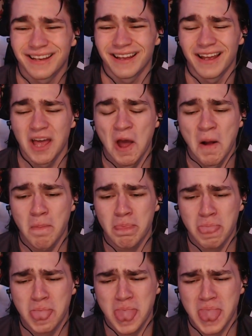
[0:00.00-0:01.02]

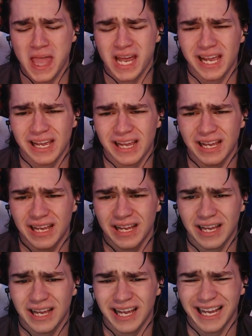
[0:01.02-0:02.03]

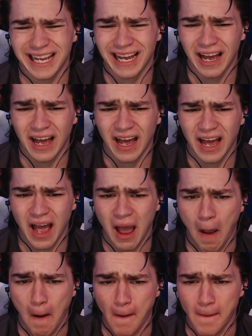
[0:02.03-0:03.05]

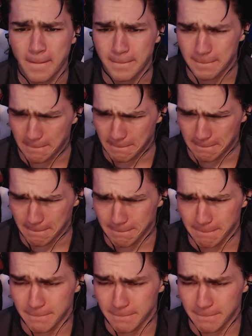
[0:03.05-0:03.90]
(silence)